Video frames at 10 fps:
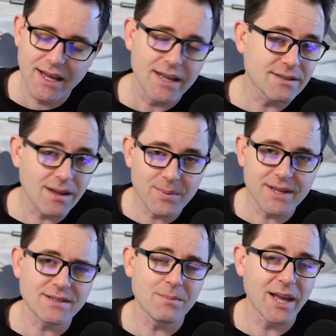And it's not
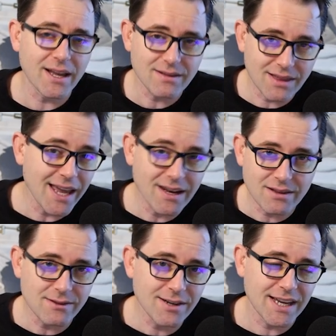because I'm like late at
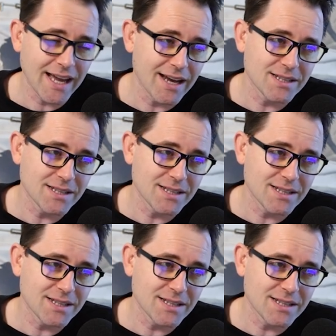looking at it.